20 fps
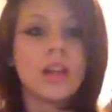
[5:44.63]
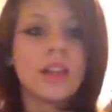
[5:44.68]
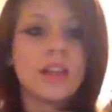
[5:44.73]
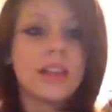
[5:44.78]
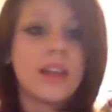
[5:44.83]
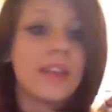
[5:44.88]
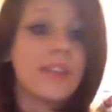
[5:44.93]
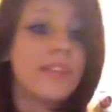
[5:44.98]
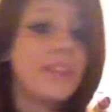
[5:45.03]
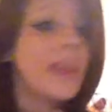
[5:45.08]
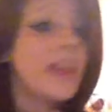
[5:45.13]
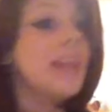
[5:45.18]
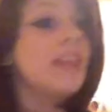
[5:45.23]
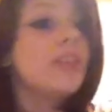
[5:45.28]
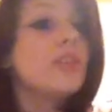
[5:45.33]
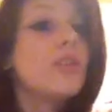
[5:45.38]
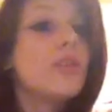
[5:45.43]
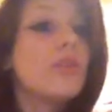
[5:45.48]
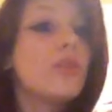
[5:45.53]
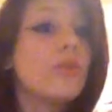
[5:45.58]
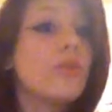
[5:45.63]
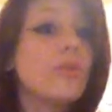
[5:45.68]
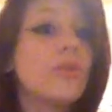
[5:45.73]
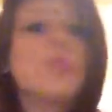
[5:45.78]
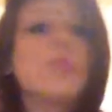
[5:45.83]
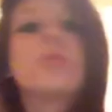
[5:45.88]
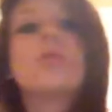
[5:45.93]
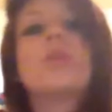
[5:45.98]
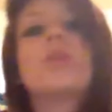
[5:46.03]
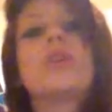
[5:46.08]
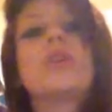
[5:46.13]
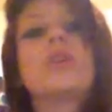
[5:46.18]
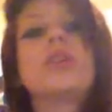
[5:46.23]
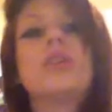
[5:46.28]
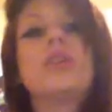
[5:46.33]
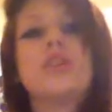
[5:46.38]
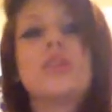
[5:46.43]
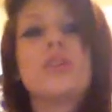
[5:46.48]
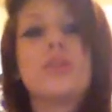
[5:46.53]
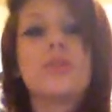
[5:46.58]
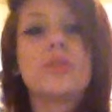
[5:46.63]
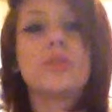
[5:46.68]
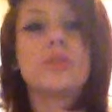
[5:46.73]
that they know, or, you know,